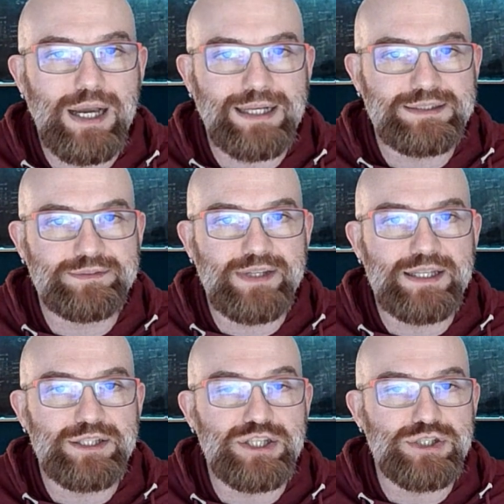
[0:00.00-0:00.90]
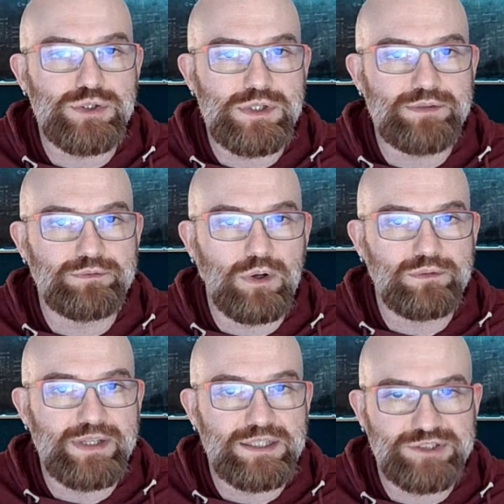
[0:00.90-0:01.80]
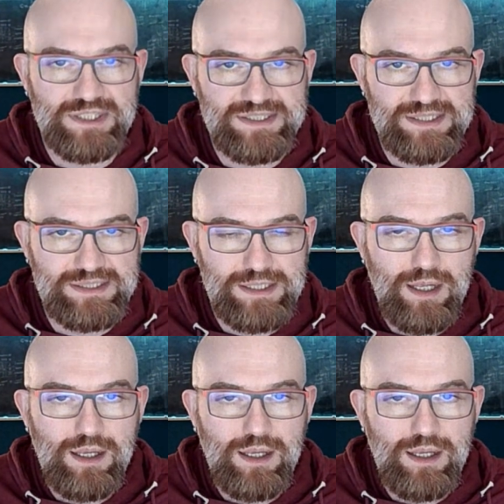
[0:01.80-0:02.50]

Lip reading: activate issues involving justice.